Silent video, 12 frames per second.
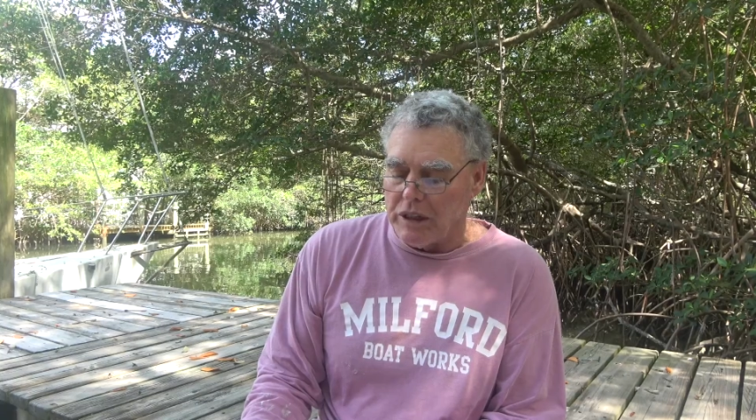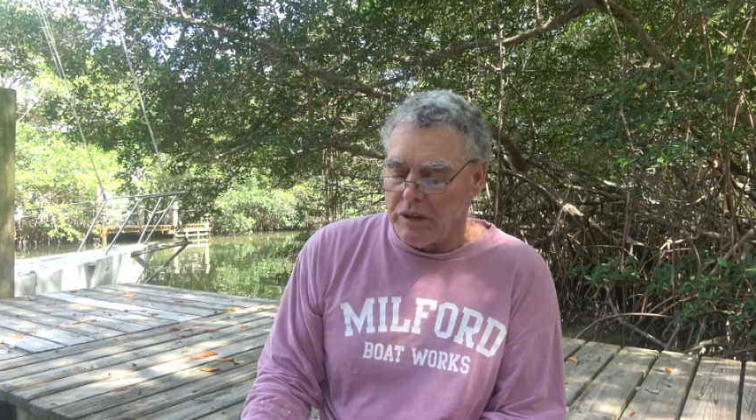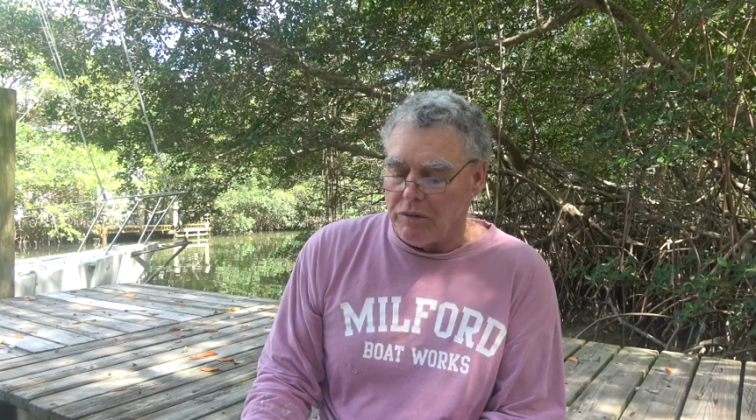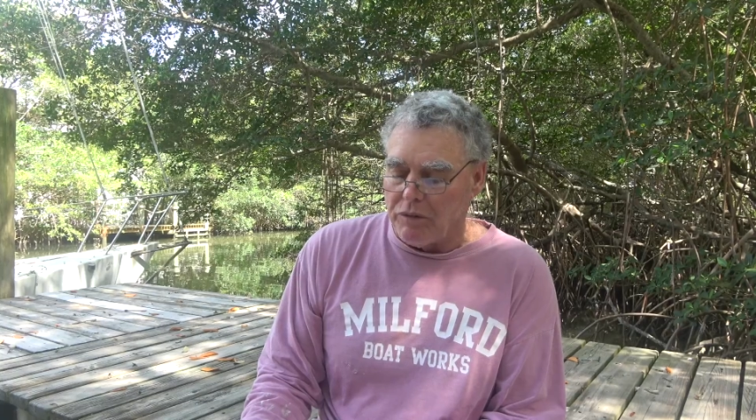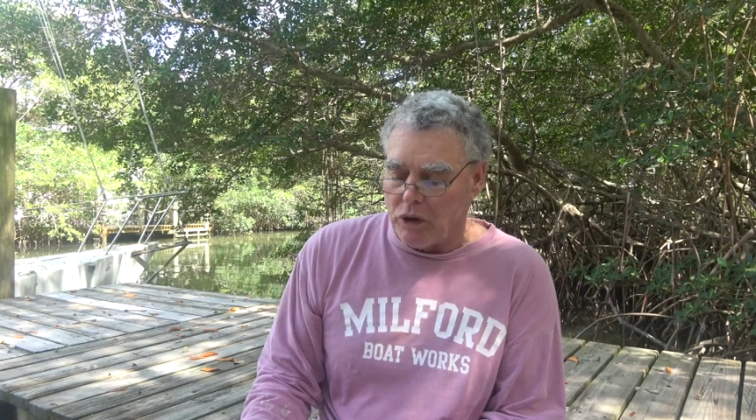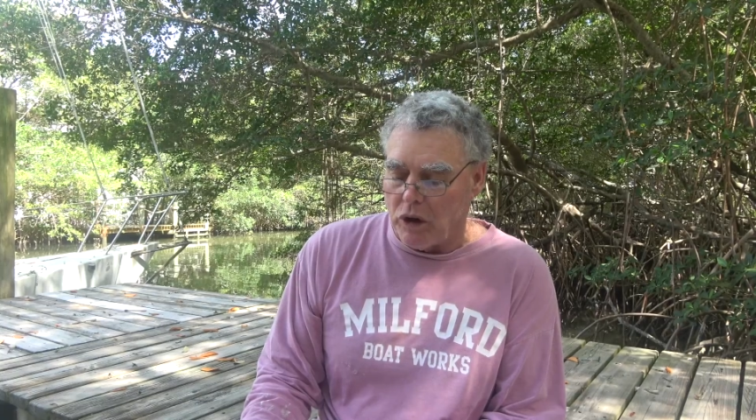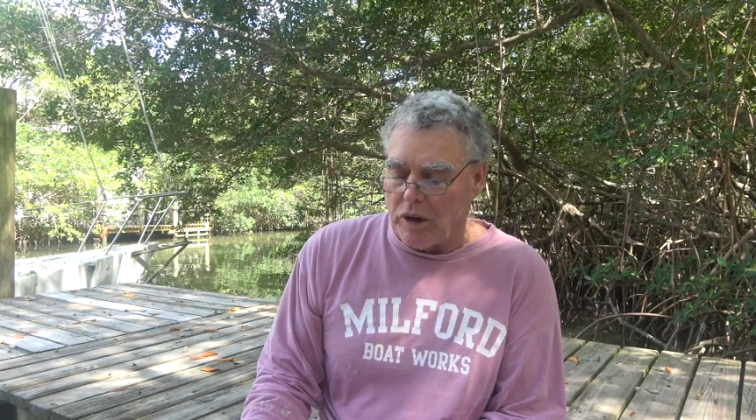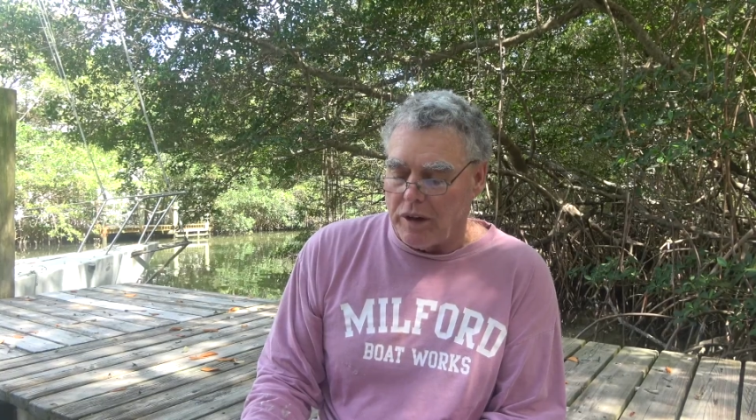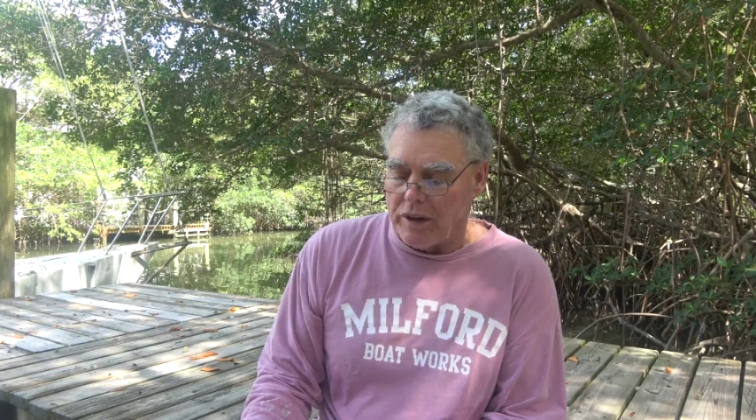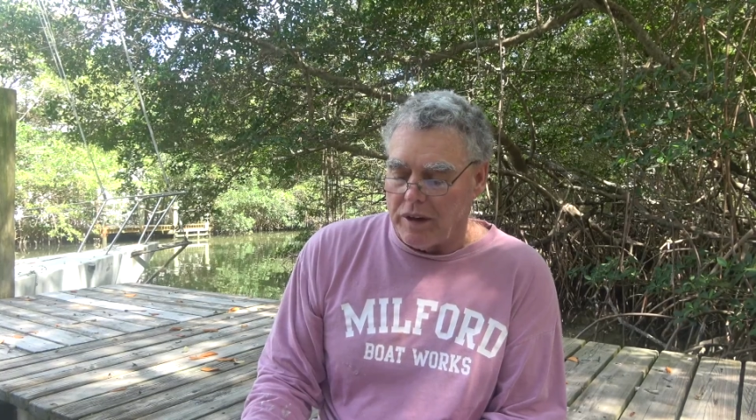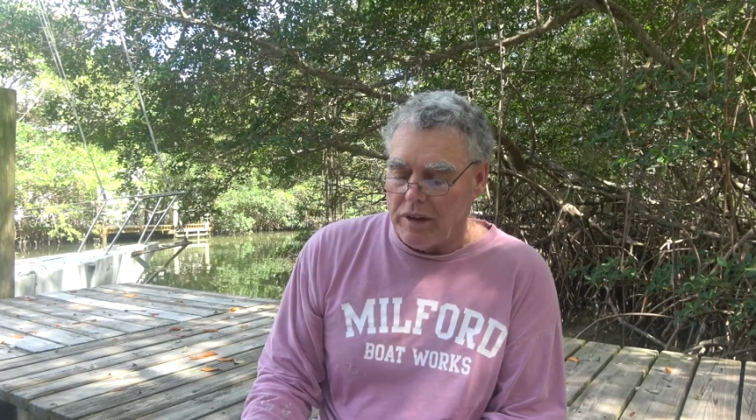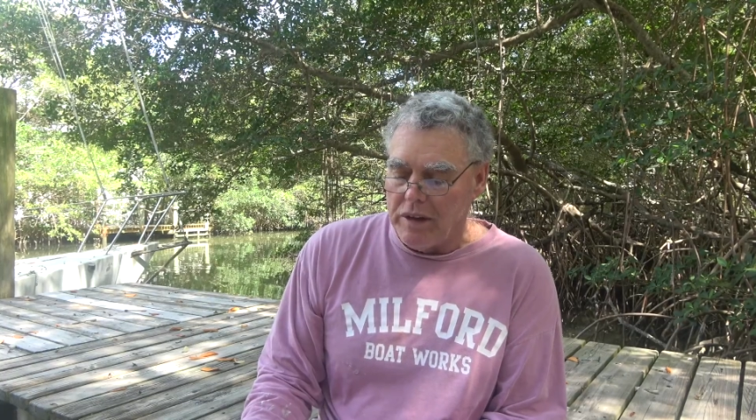in
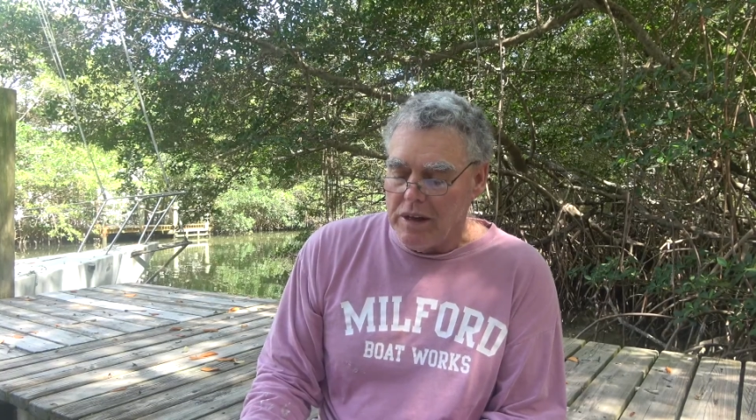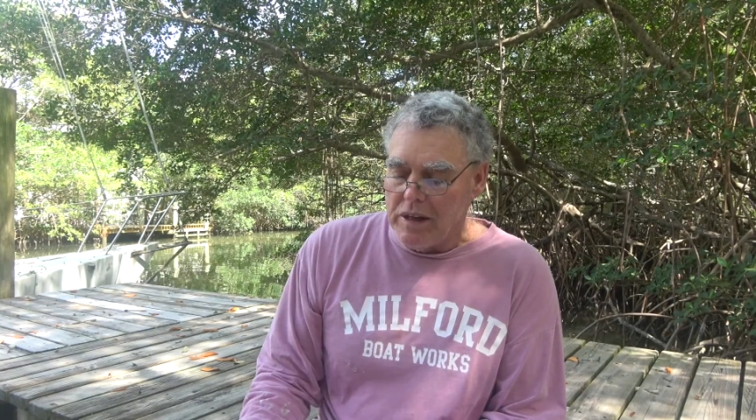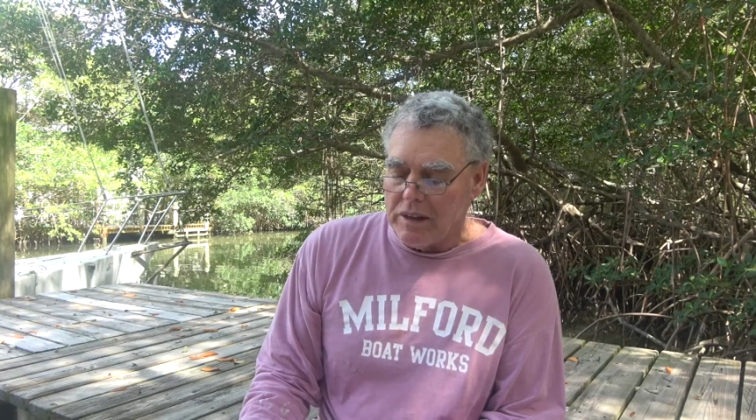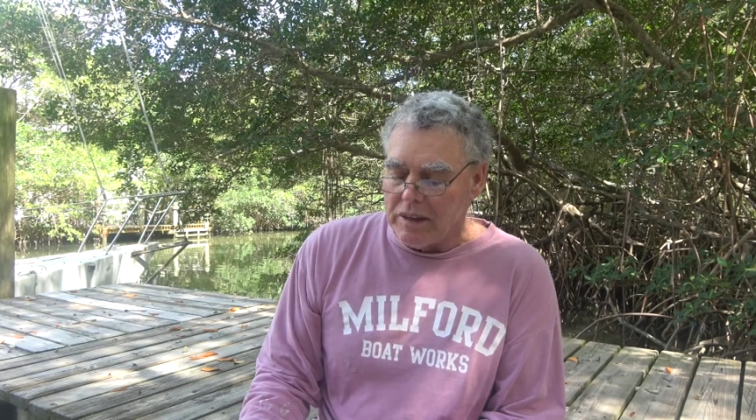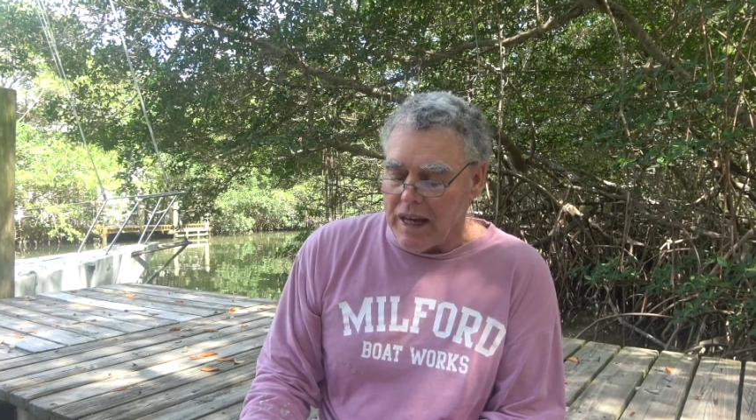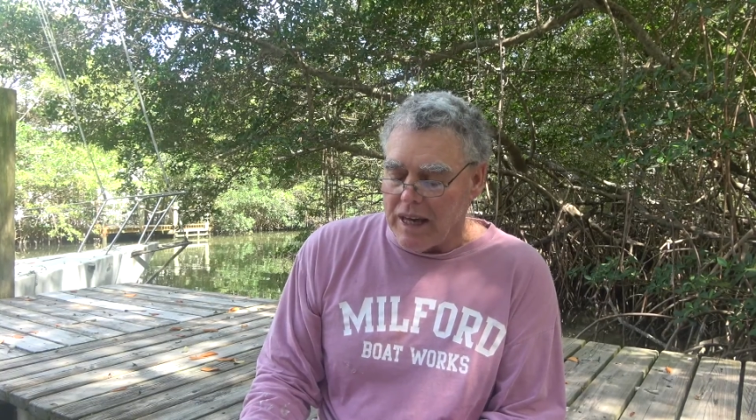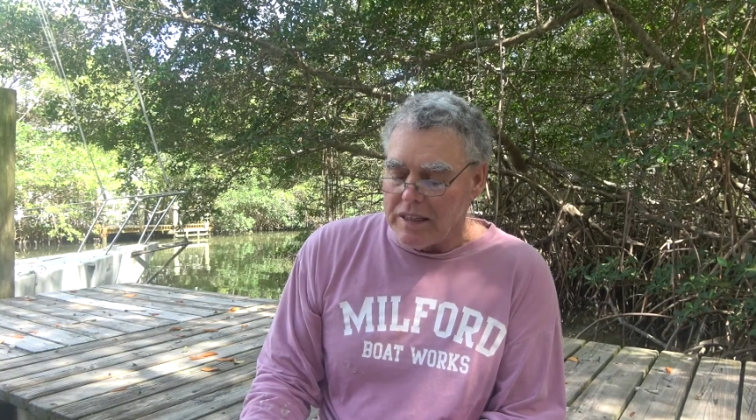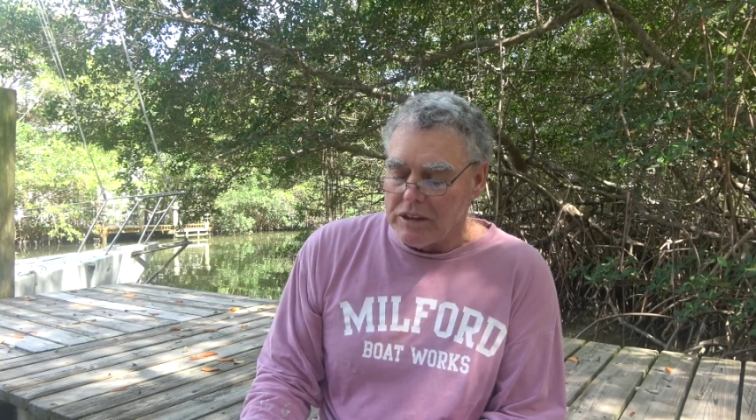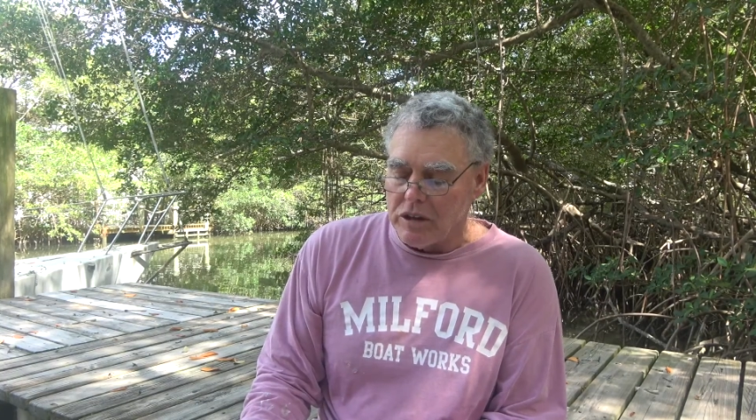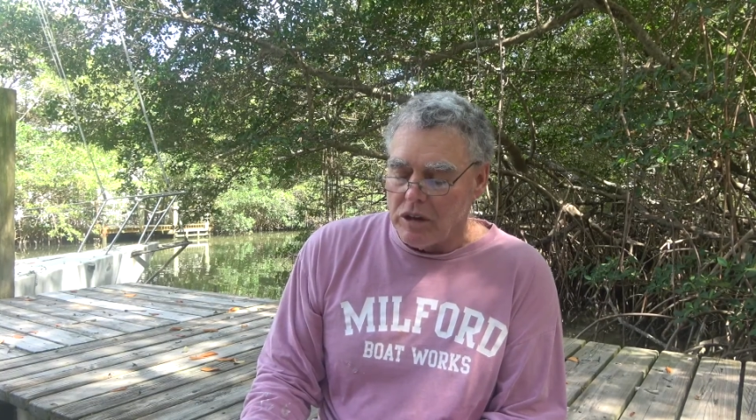Florida lies